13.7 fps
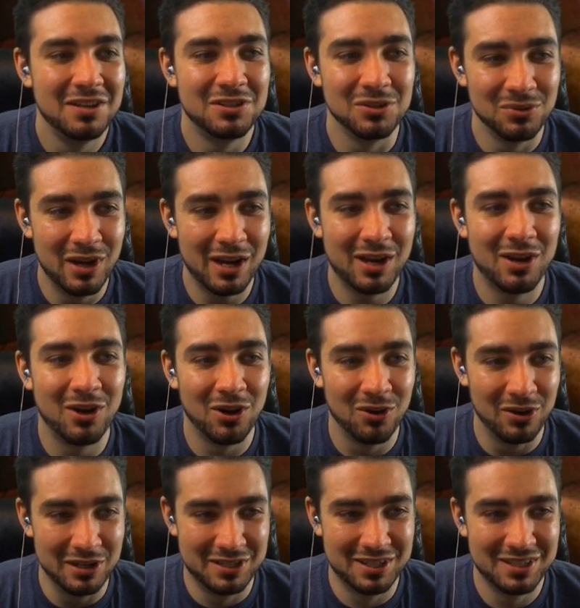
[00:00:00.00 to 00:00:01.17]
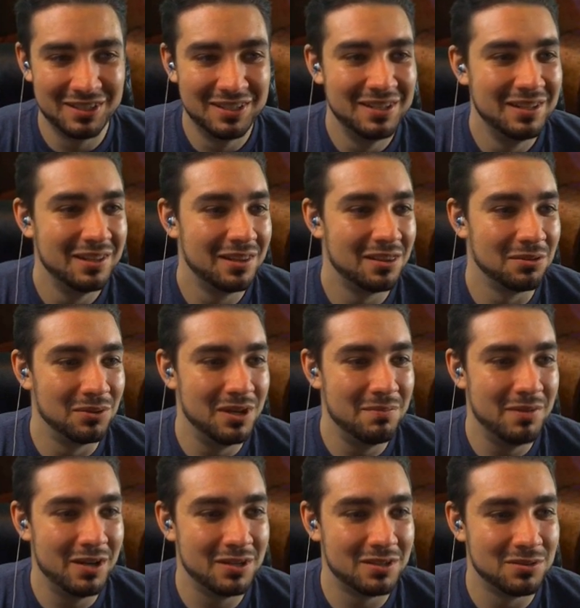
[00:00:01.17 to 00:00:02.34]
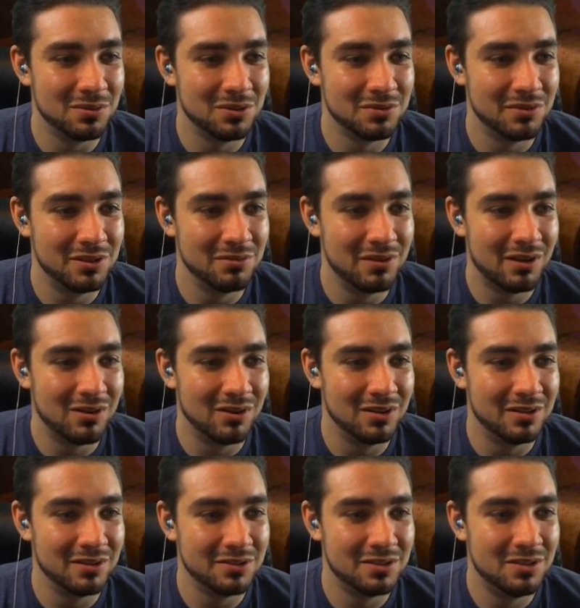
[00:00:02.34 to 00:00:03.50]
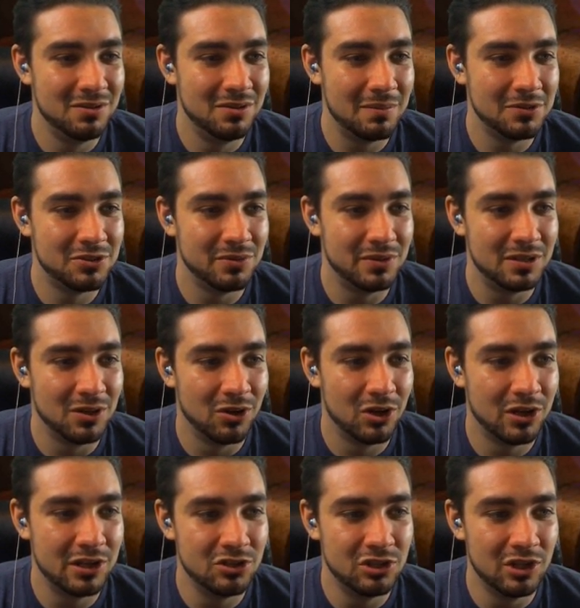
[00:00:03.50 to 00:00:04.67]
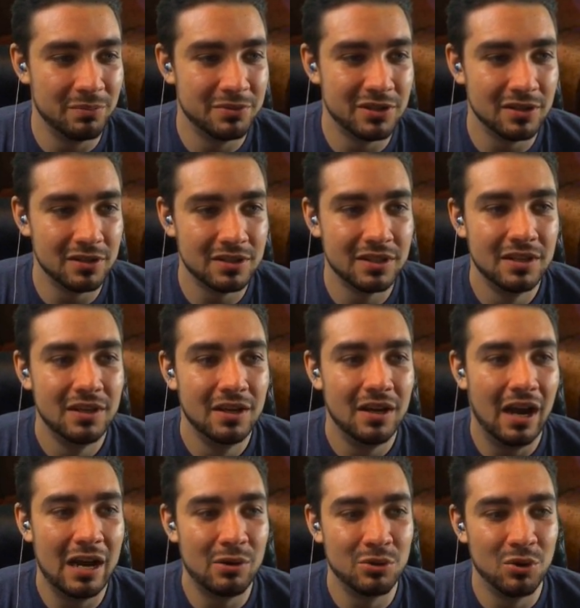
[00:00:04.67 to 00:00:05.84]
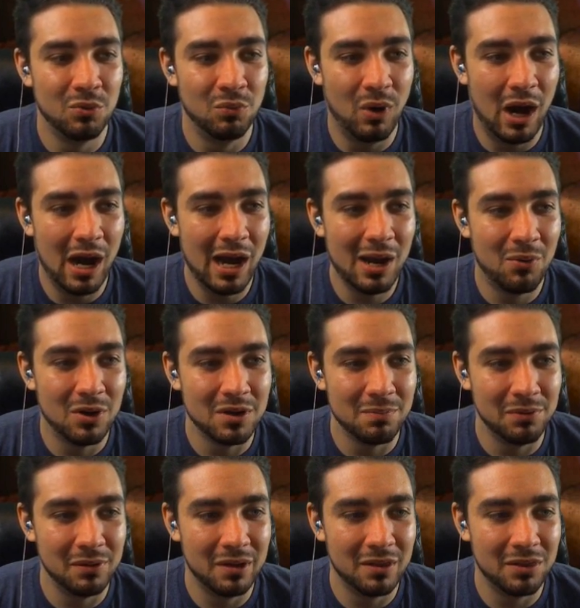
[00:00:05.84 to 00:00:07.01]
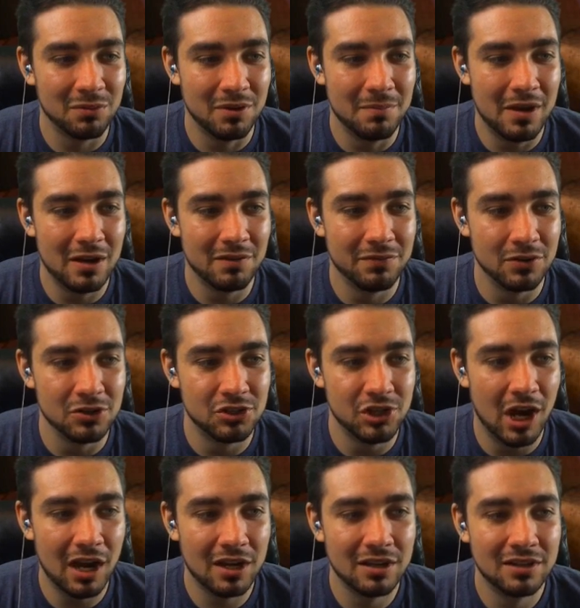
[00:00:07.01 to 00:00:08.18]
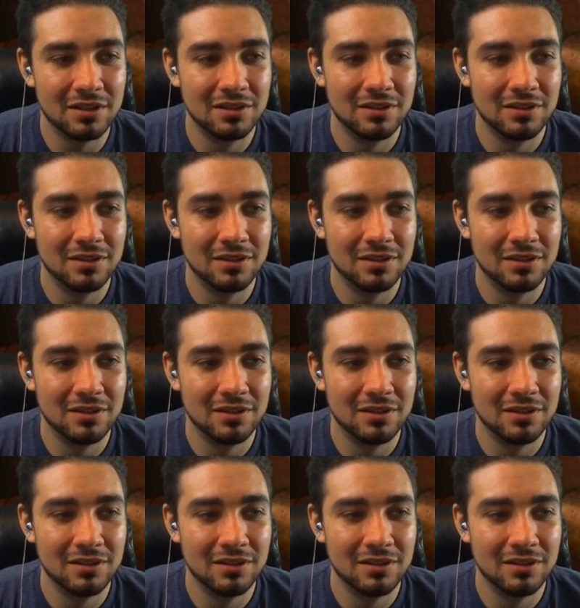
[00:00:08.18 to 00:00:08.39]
Direct Current. 3 mana sorcery, Direct Current deals 2 damage to any target Jumpstart. I don't know why I want to play 3 mana for a shock.